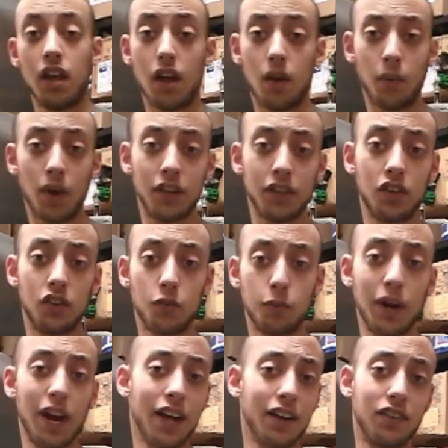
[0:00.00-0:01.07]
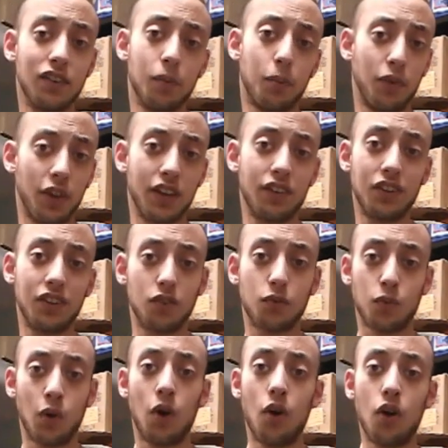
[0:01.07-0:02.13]
And while dyspraxia plays its
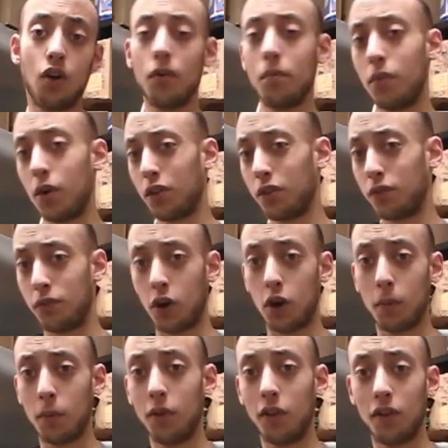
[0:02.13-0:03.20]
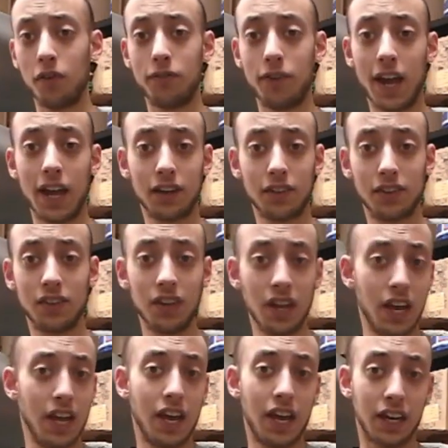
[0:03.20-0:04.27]
role of both verbal effects
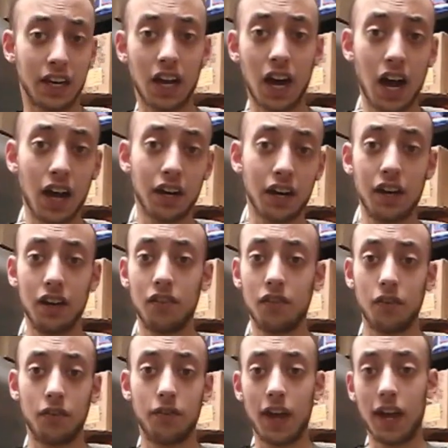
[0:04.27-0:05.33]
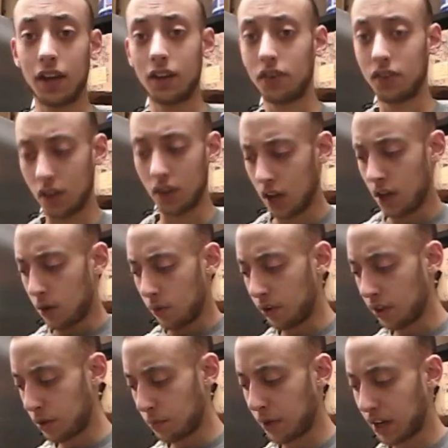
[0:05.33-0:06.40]
and cognitive effects,
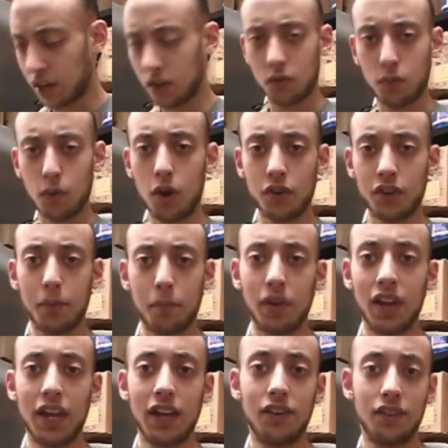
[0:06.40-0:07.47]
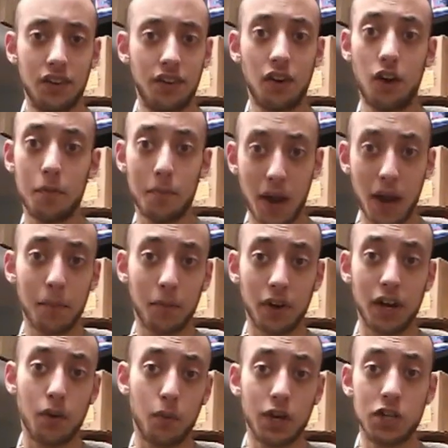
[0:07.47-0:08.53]
one of the biggest roles it plays is on
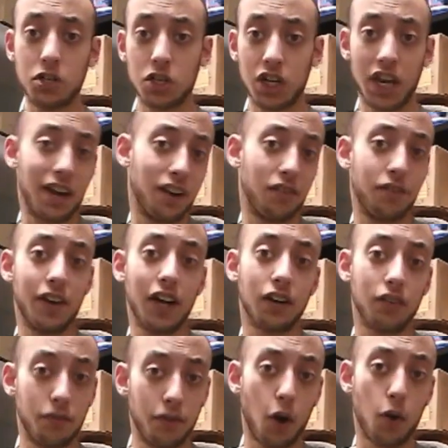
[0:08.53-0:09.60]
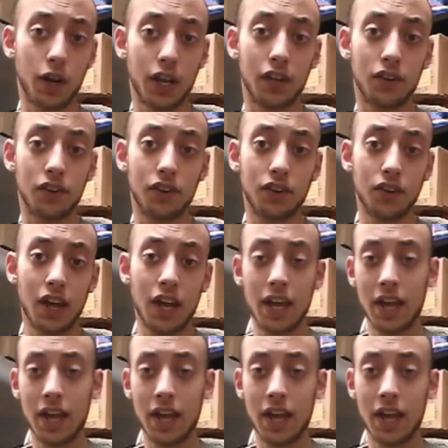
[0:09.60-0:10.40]
memory, which can affect focus.